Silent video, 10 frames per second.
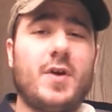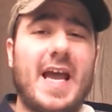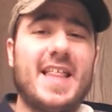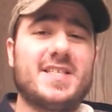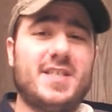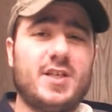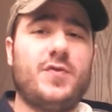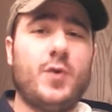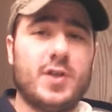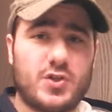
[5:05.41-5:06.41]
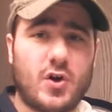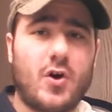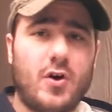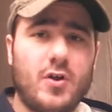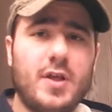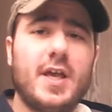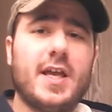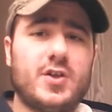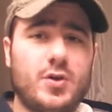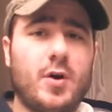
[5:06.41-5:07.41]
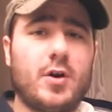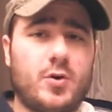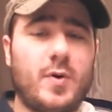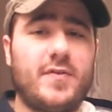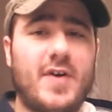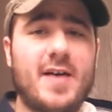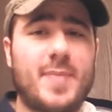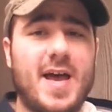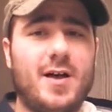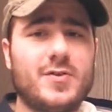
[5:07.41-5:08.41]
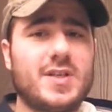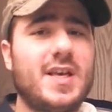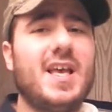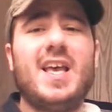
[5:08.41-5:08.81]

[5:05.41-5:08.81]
for a guy that's 6 foot tall and 225 pounds.